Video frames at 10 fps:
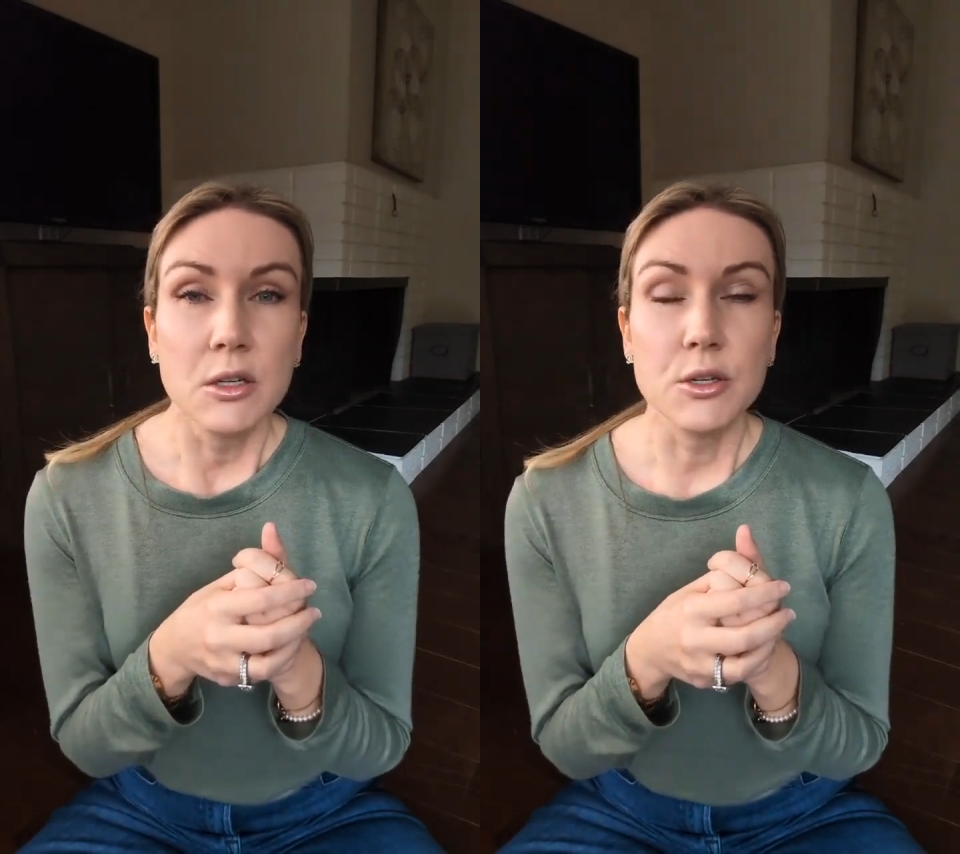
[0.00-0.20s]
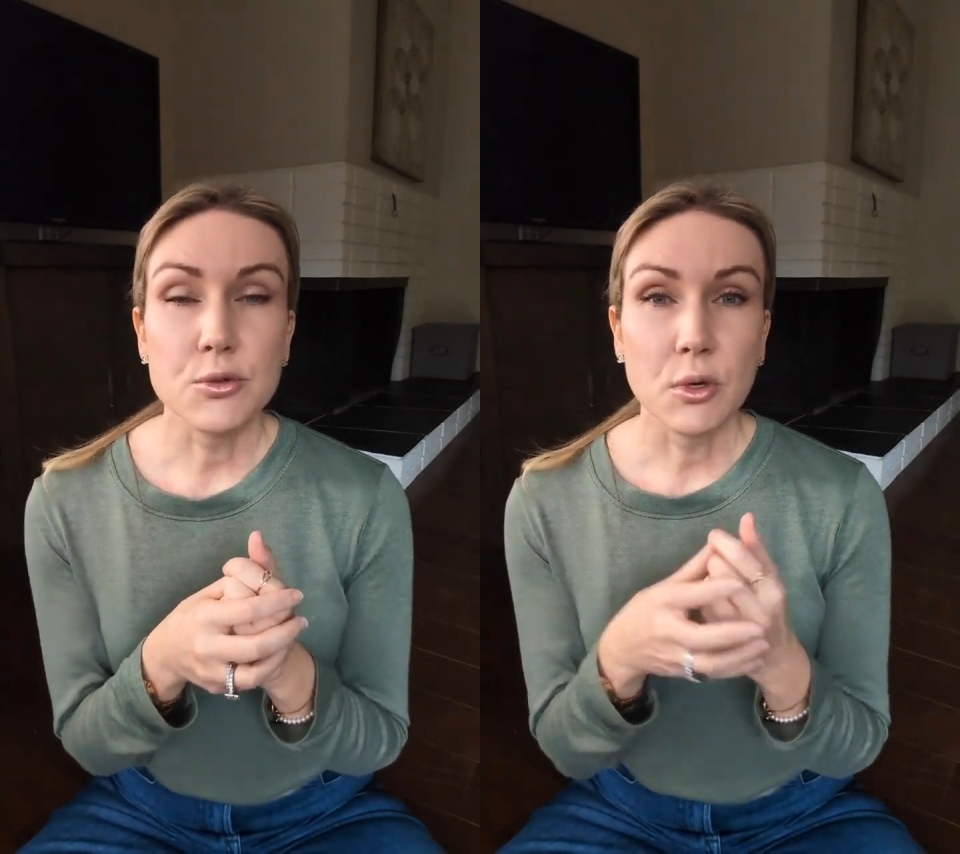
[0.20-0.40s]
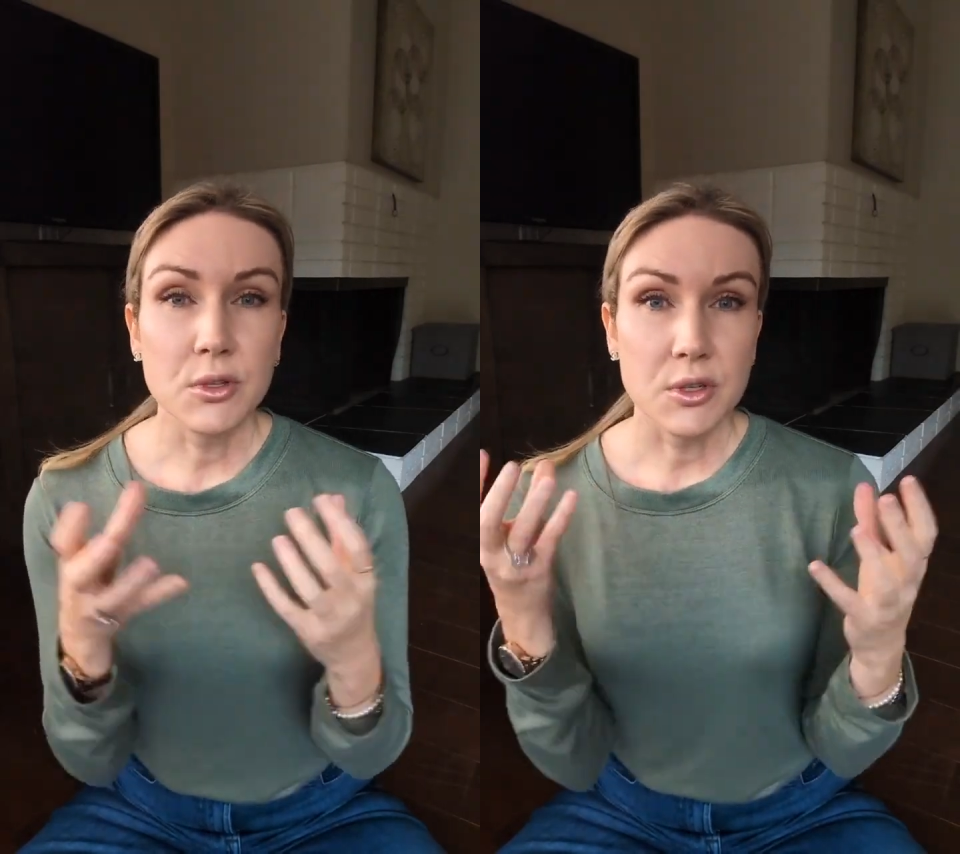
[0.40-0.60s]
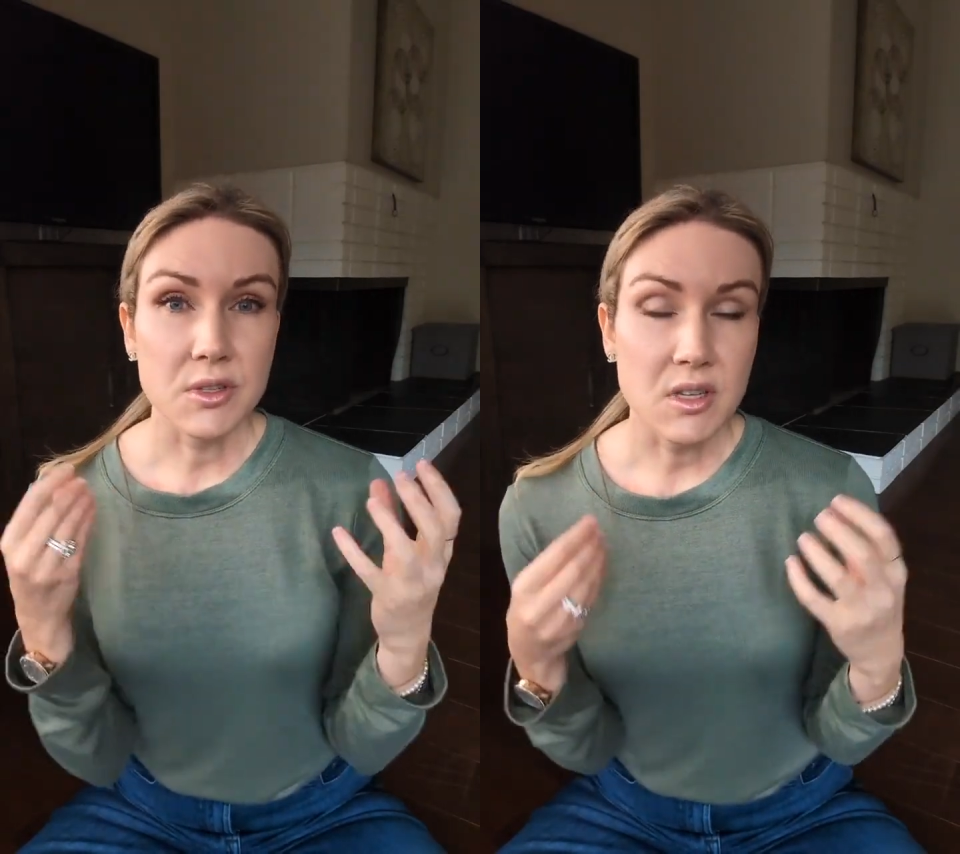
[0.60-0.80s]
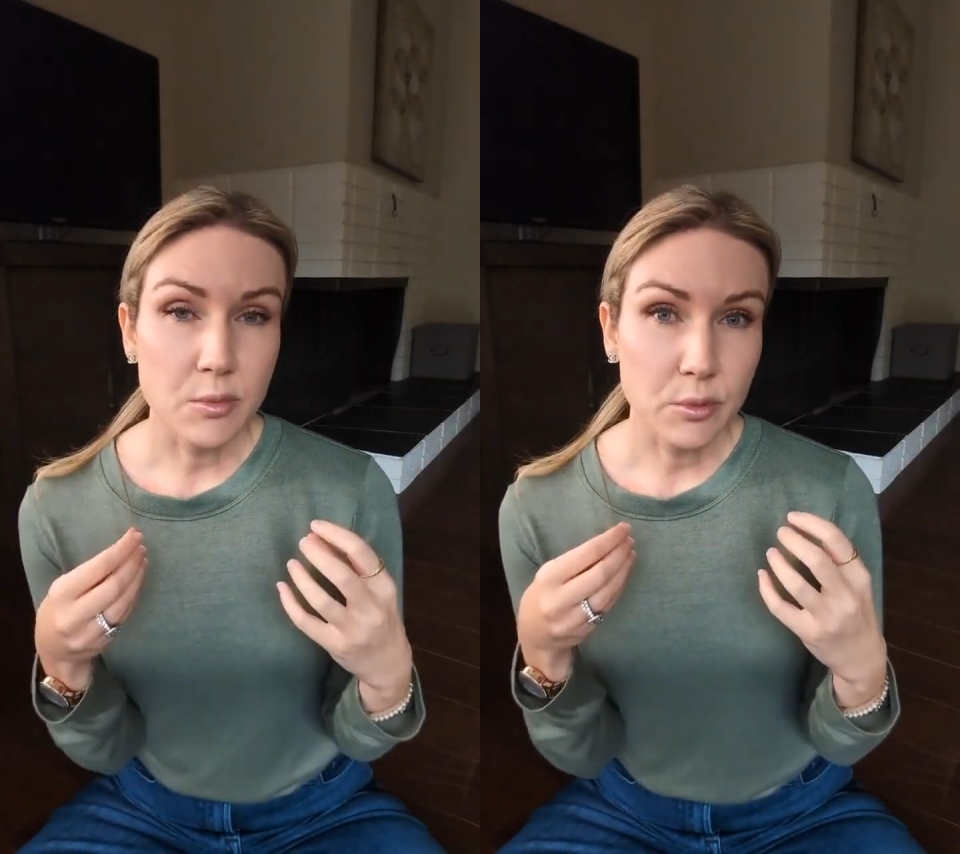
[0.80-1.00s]
control
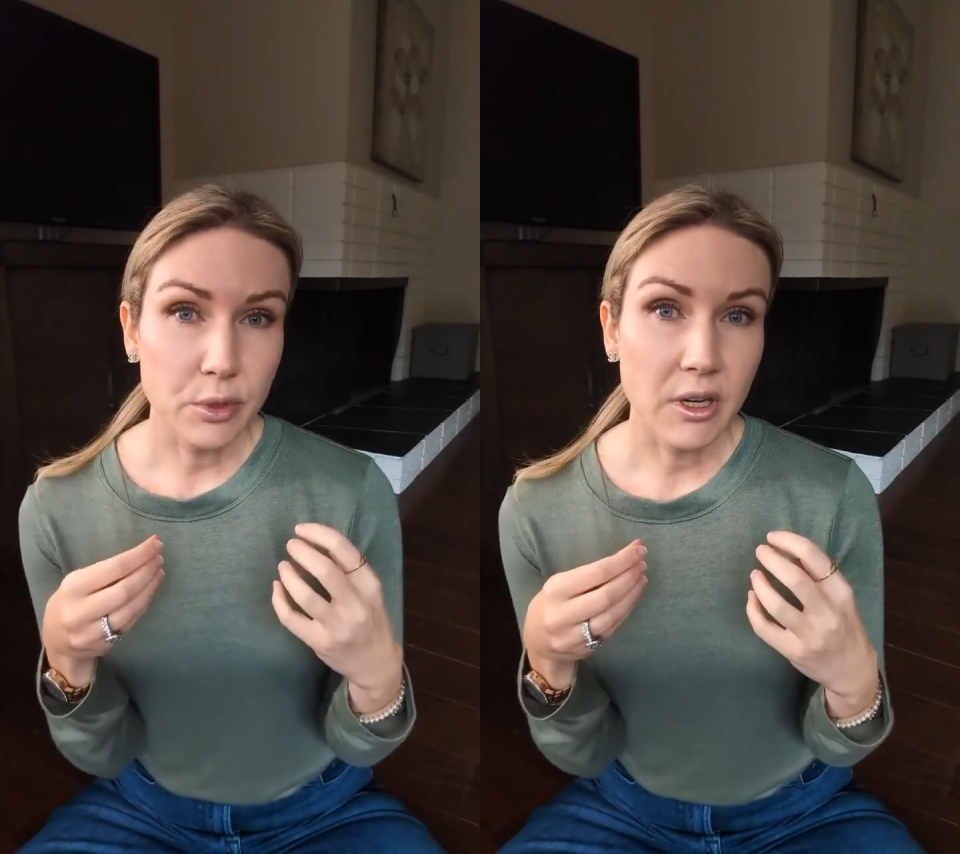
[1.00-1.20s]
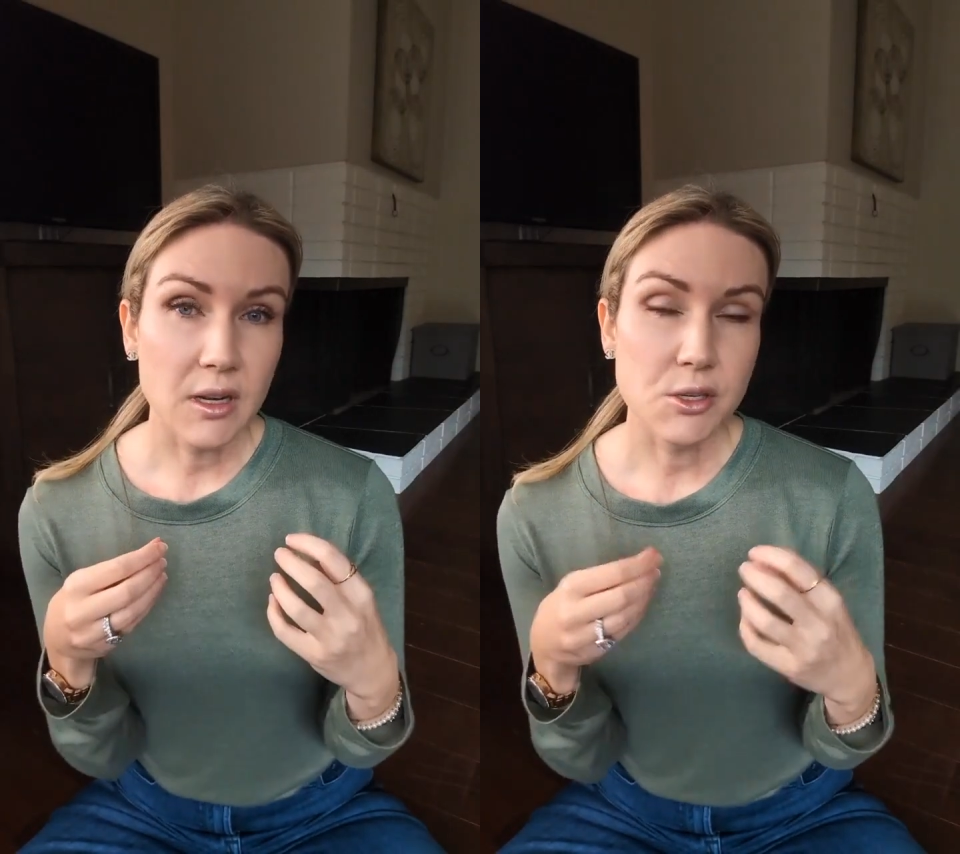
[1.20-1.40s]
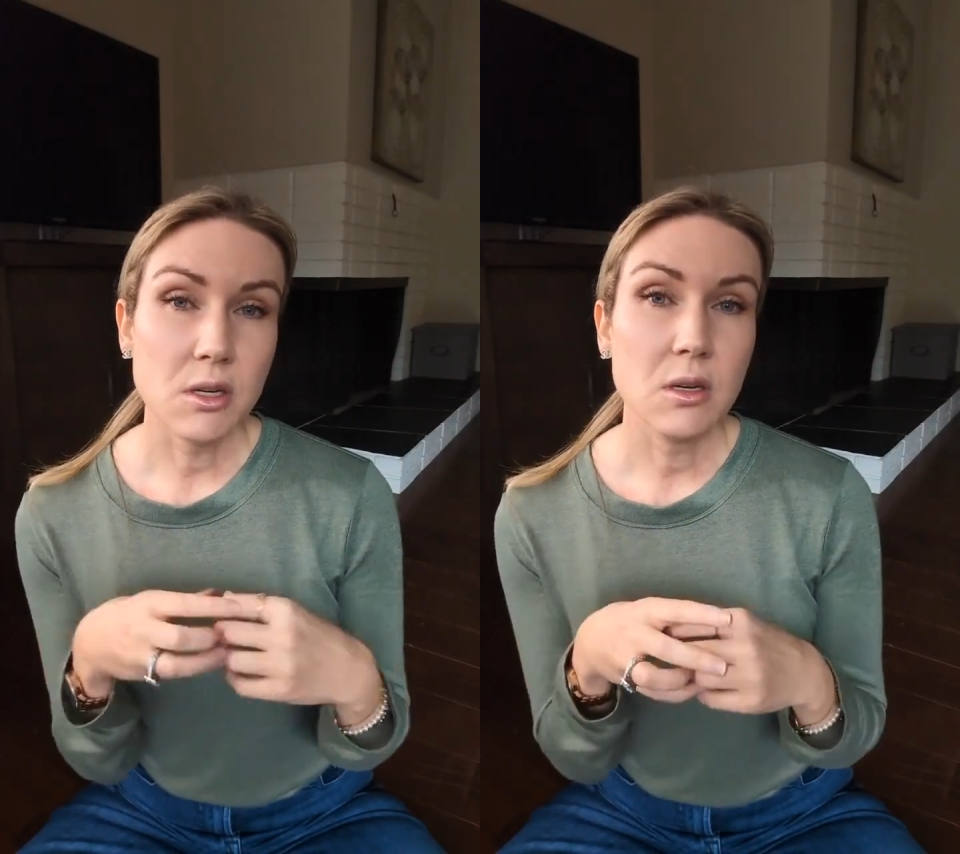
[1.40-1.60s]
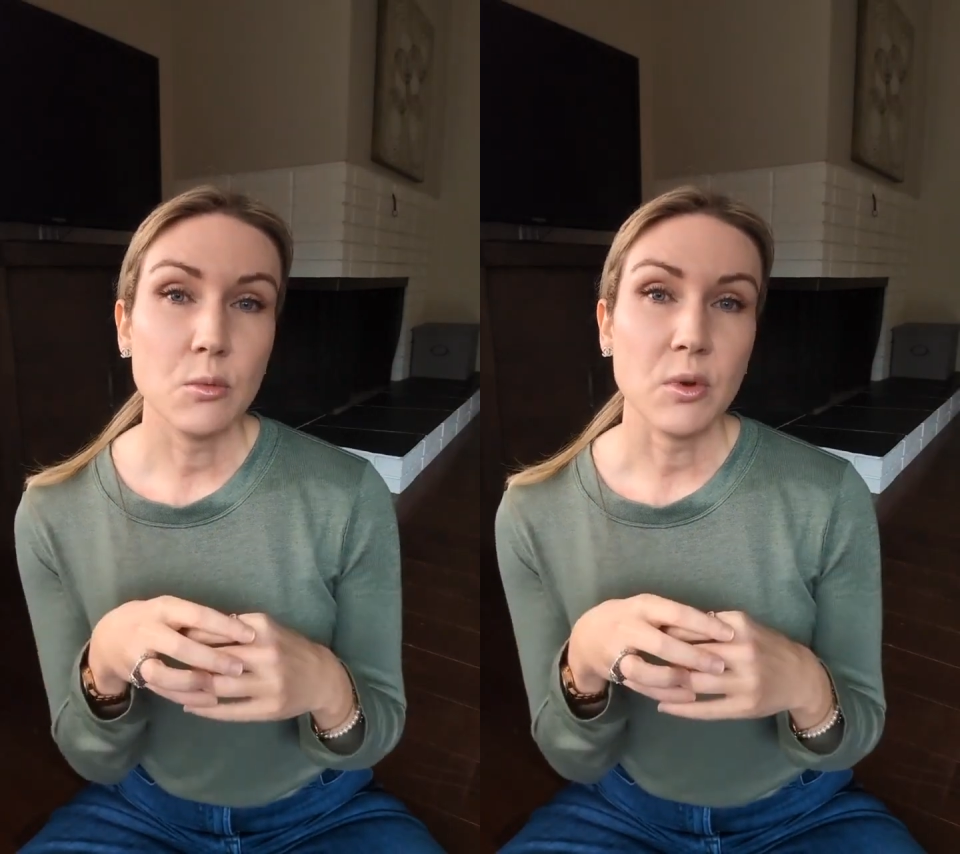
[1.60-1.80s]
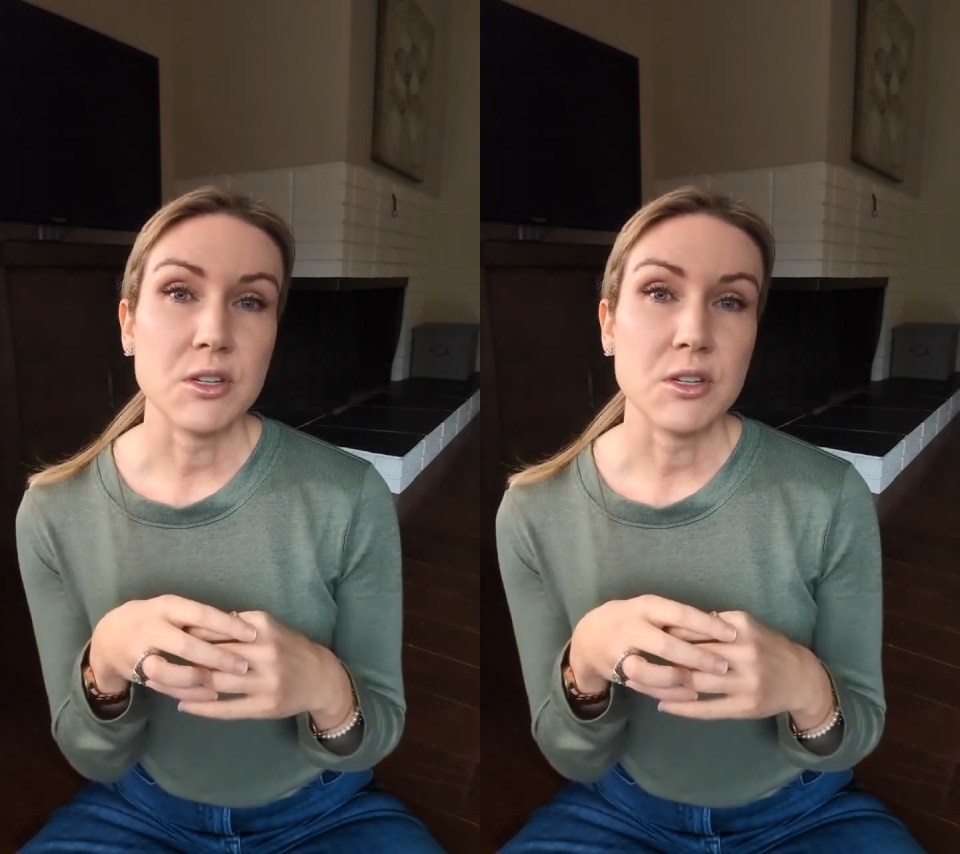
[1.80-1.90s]
your sebum production,